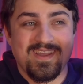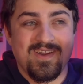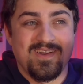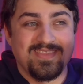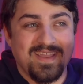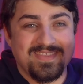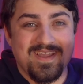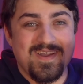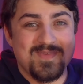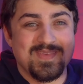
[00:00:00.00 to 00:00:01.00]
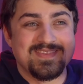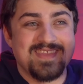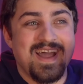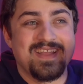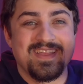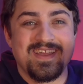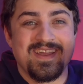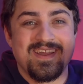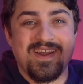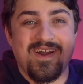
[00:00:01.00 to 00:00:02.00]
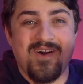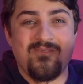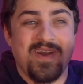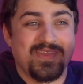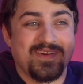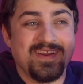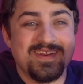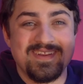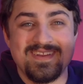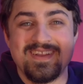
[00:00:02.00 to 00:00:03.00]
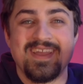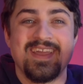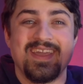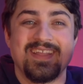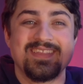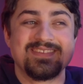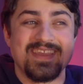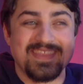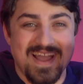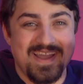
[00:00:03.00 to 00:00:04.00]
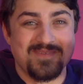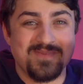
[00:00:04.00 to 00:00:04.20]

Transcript: Nighttime is not a weather. It is a time.